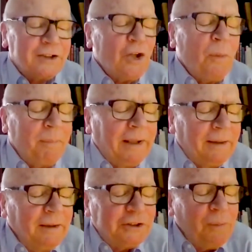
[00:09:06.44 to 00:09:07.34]
So
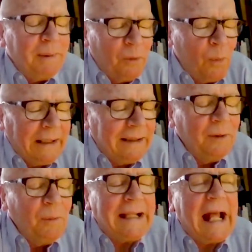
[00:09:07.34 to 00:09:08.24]

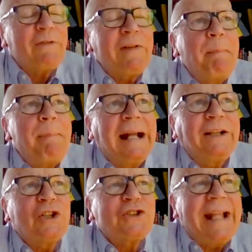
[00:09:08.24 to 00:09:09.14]
what kind of
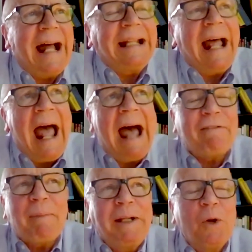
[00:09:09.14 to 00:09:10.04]
impact does that
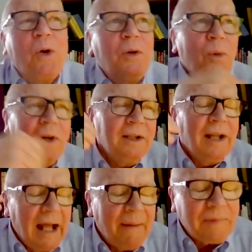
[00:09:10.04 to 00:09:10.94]
have? I mean,
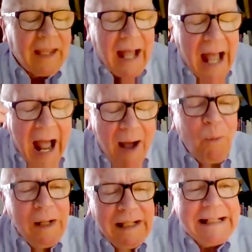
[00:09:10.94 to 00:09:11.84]
how
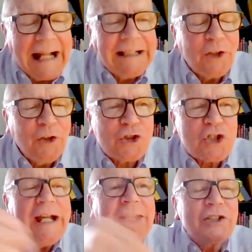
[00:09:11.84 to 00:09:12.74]
will that
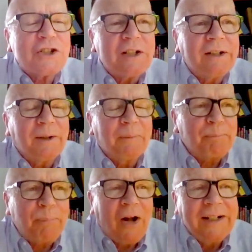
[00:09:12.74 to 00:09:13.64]
change
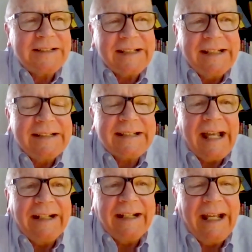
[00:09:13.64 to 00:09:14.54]
policies
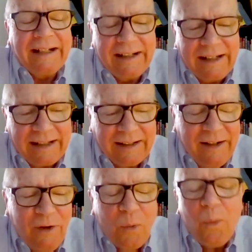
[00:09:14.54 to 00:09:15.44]

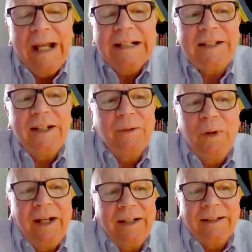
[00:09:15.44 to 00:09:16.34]
and ways
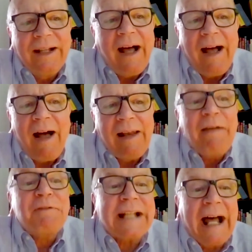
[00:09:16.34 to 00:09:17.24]
and our
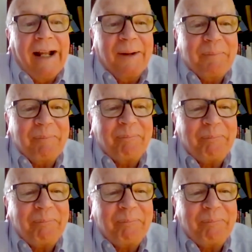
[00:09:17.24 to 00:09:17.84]
lifestyle?